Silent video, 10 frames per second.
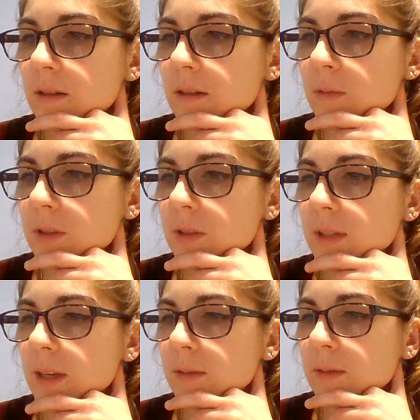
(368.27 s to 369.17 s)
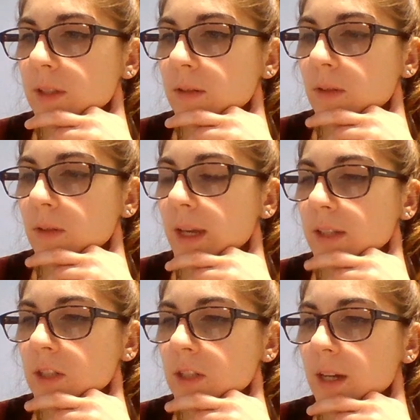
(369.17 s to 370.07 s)
almost gives you like
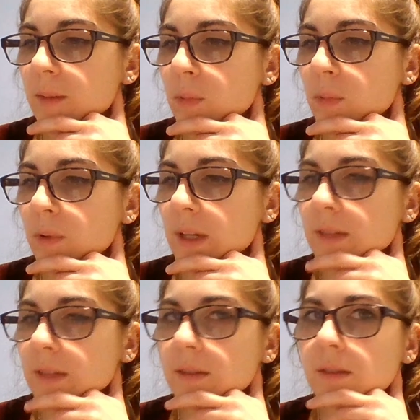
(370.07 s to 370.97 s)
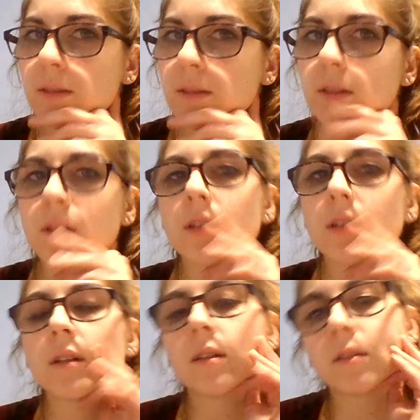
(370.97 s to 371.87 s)
checkpoints.
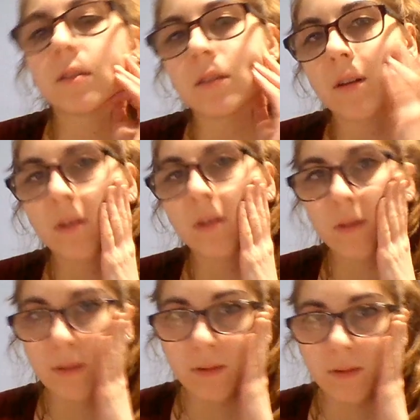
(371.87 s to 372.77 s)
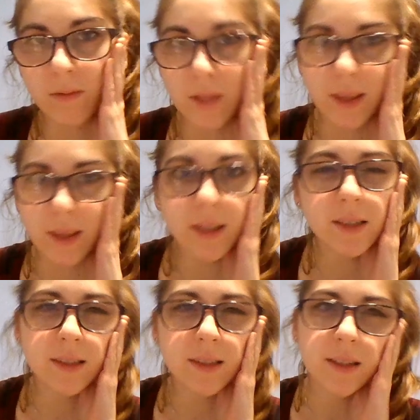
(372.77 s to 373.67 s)
So with
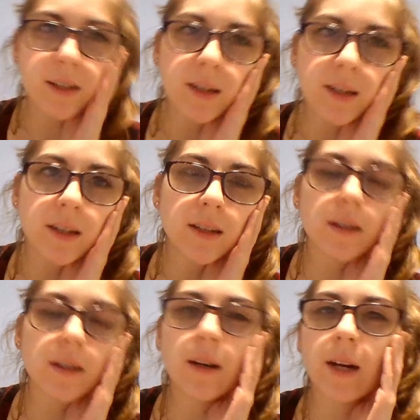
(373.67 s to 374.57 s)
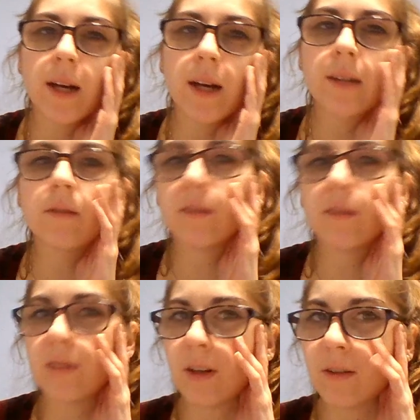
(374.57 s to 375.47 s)
this theory, I don't
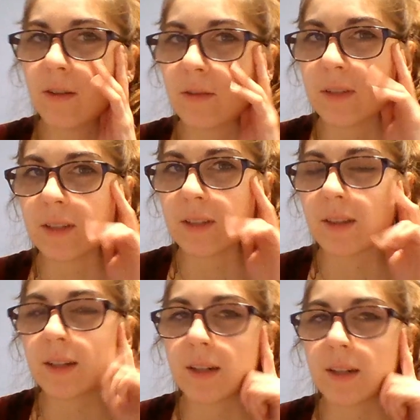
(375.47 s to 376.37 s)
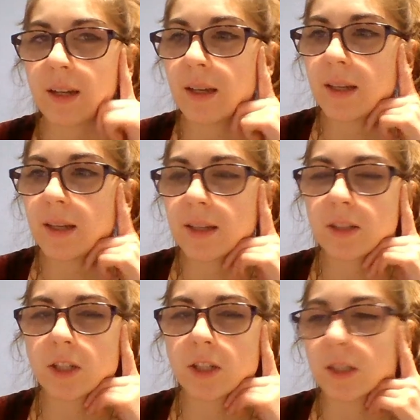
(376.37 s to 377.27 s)
even know if it's a theory,
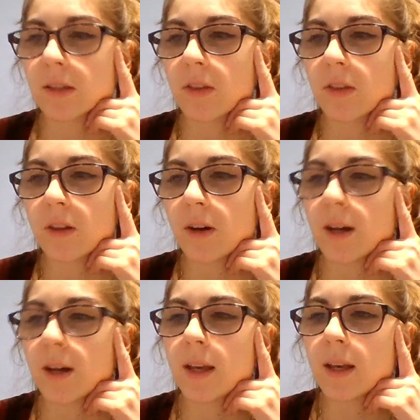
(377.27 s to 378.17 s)
it's just a thought.